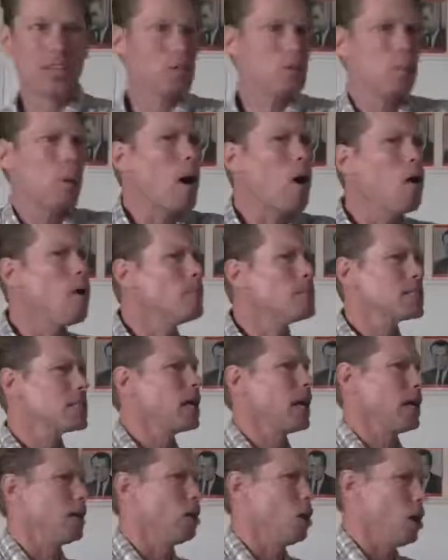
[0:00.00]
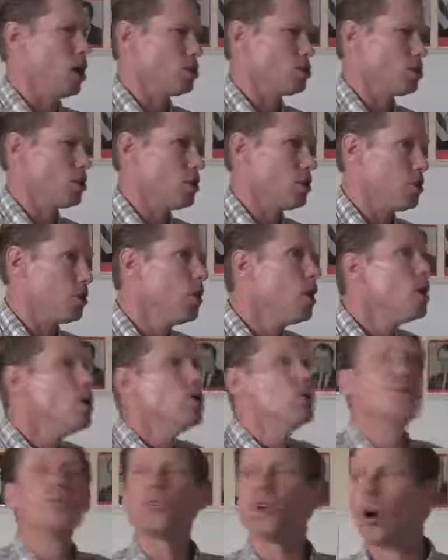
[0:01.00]
this poem is kind of lost on you.
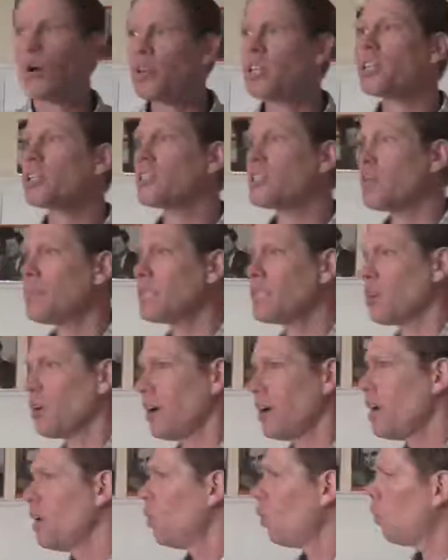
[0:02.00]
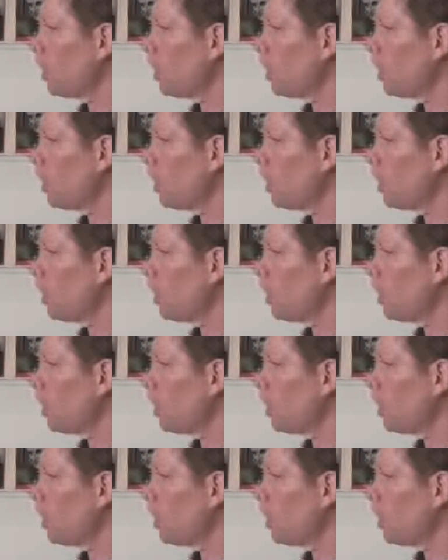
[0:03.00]
You go to the cemetery.